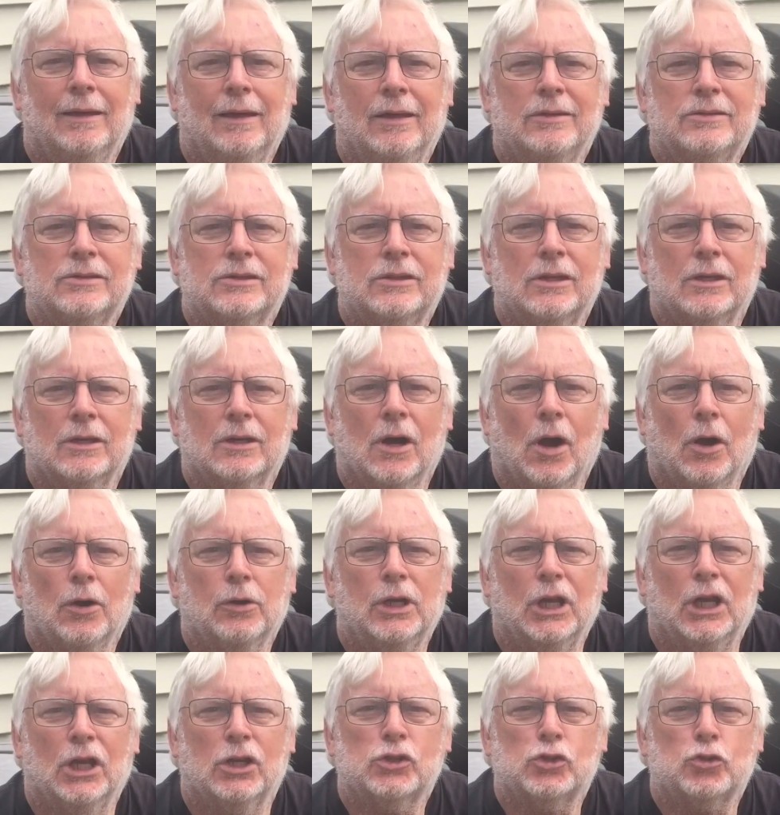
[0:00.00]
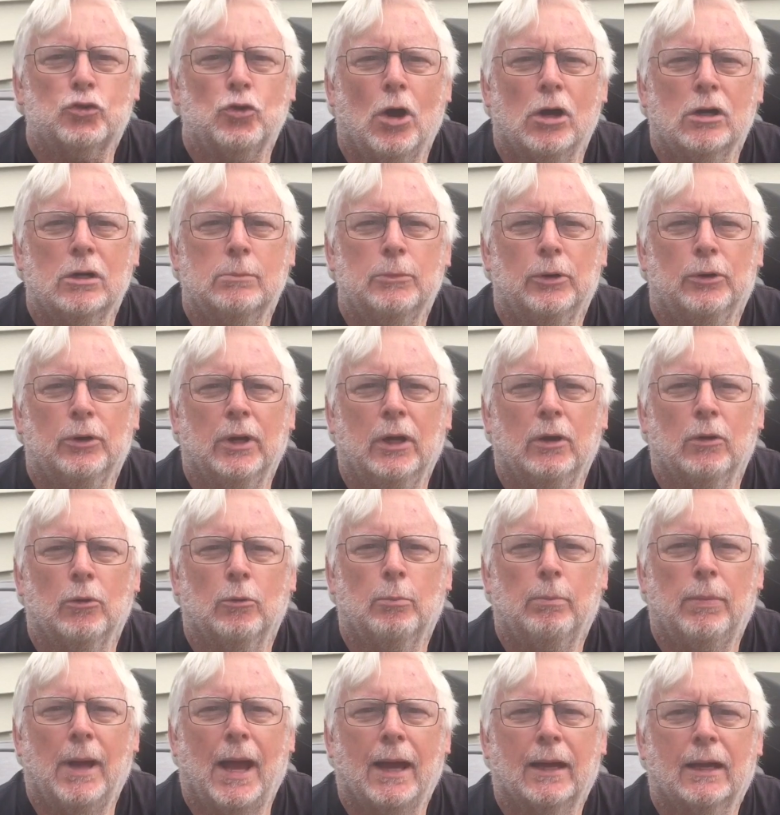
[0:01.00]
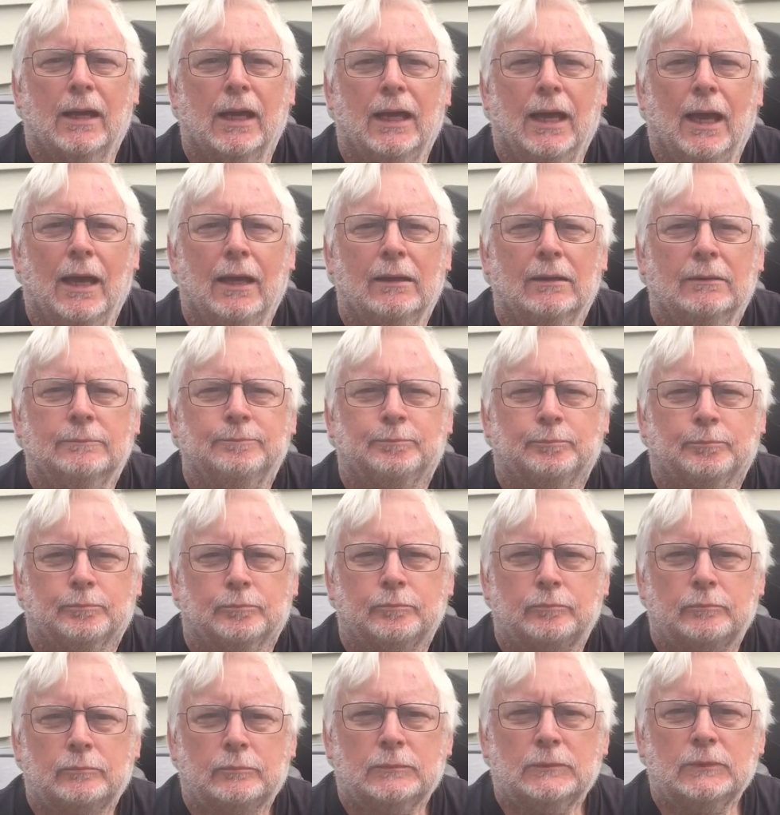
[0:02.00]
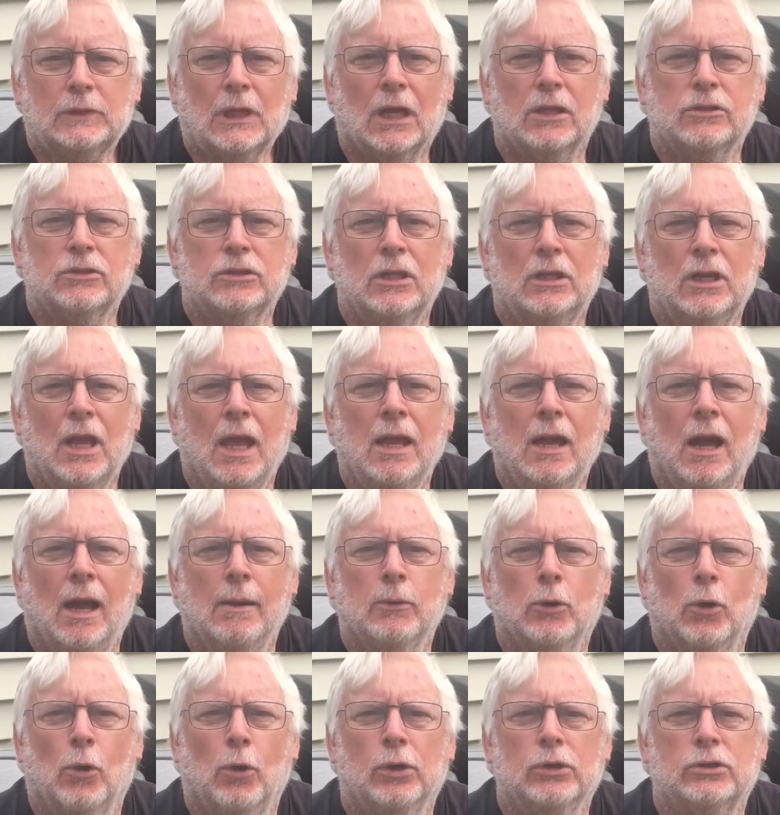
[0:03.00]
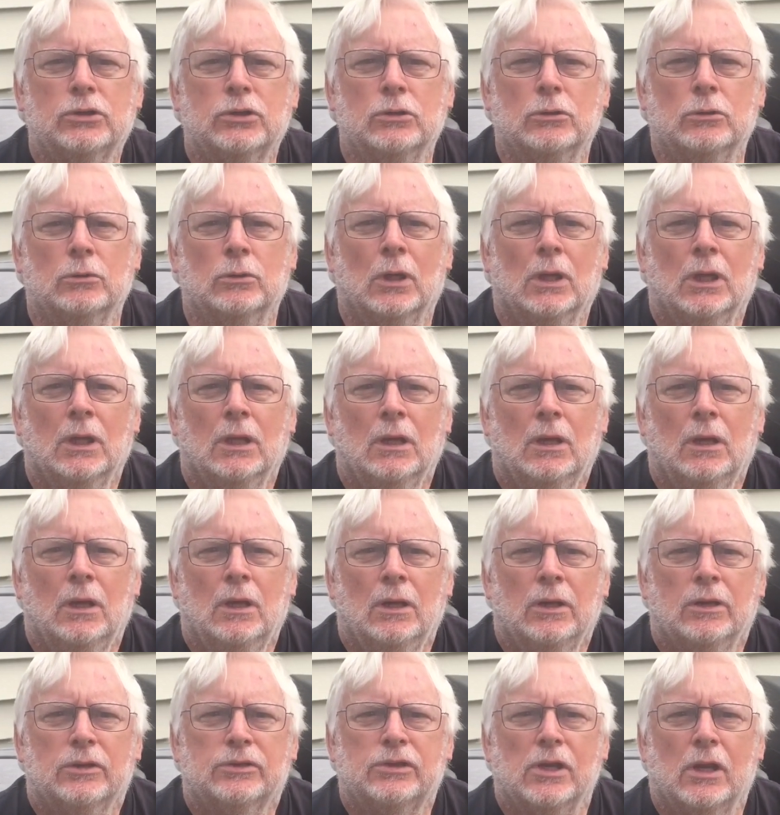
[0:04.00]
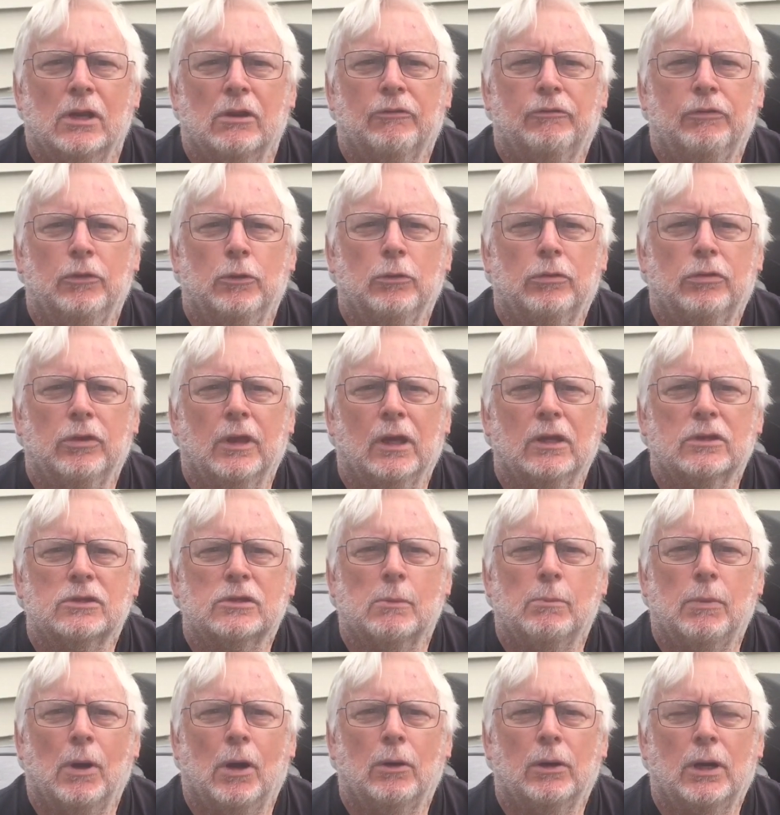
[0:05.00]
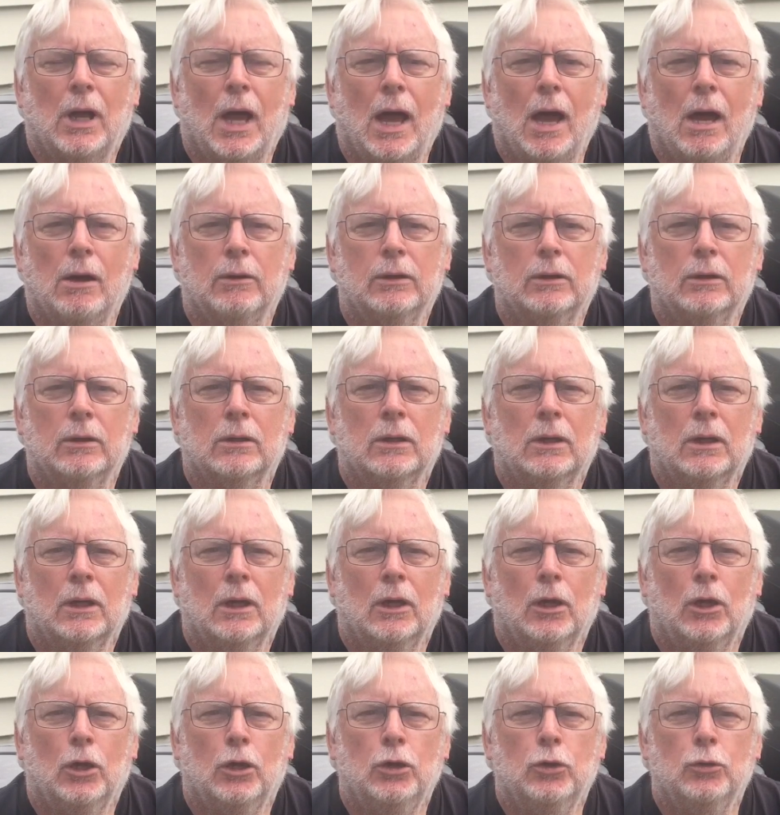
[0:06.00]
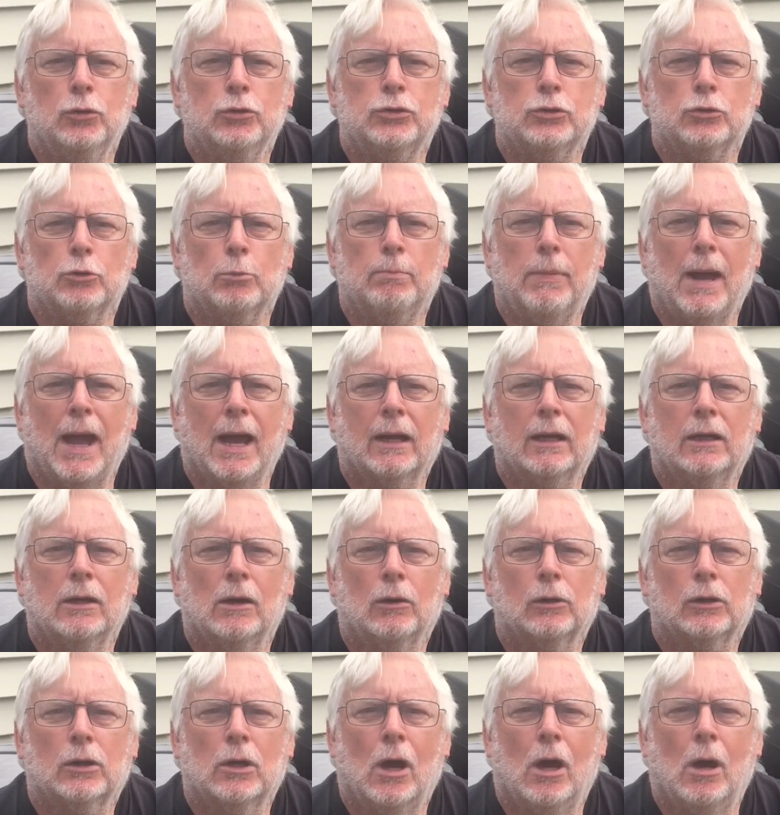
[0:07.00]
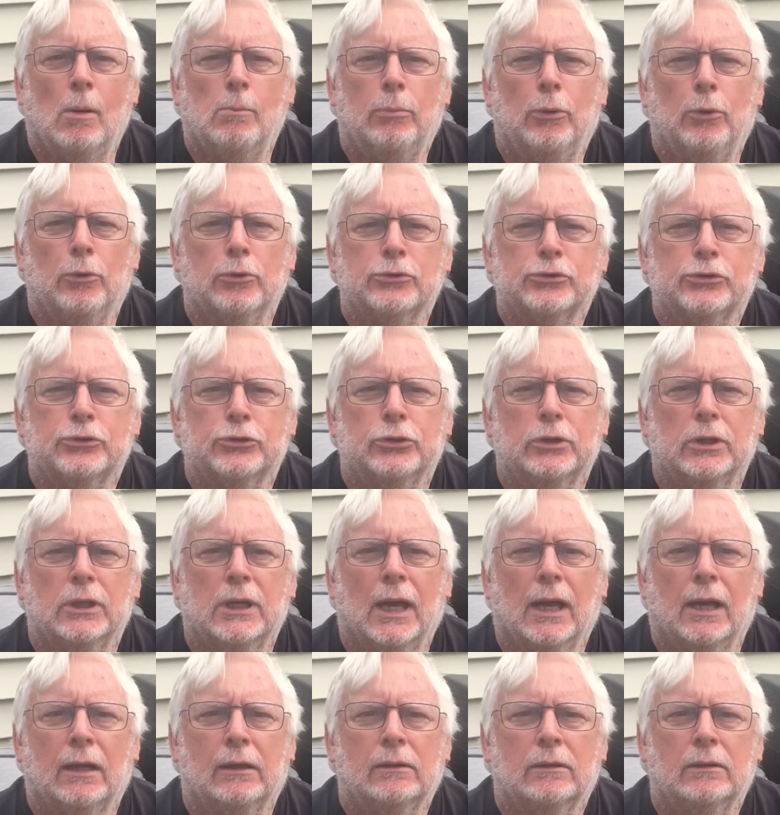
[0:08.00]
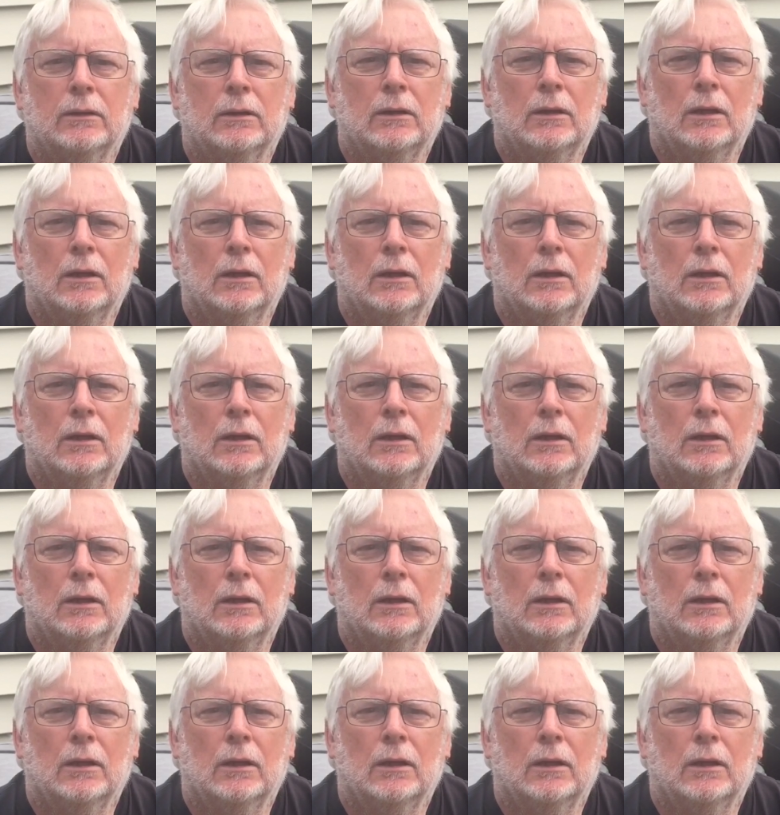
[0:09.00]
It's the gardening astronomer here, back again. Today I'm going to say a few things about how to use your backyard composter to get